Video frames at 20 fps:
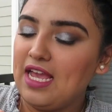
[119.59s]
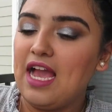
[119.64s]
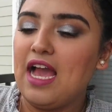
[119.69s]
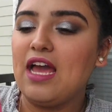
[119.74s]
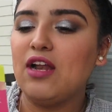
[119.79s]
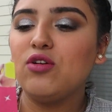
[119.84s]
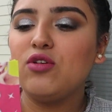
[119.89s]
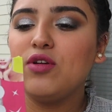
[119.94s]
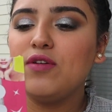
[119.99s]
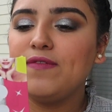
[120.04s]
yeah,
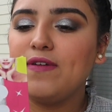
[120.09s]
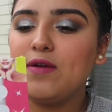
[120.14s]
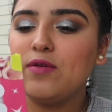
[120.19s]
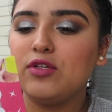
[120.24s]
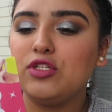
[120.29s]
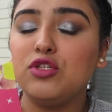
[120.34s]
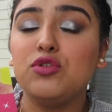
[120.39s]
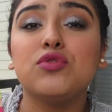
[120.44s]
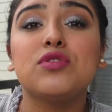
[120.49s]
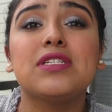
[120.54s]
I don't know if I
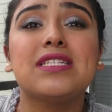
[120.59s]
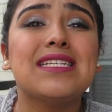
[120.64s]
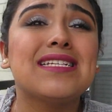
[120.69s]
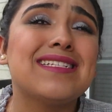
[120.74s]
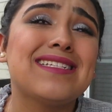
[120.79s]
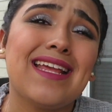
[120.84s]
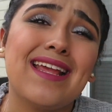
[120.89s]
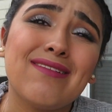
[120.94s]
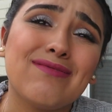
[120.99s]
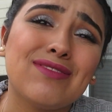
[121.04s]
would use
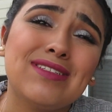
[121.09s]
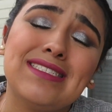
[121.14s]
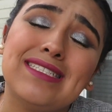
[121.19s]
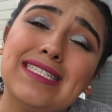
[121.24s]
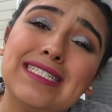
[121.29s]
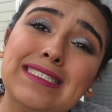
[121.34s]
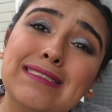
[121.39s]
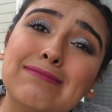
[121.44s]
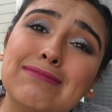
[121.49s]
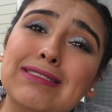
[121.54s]
this every
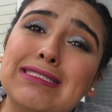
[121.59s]
day,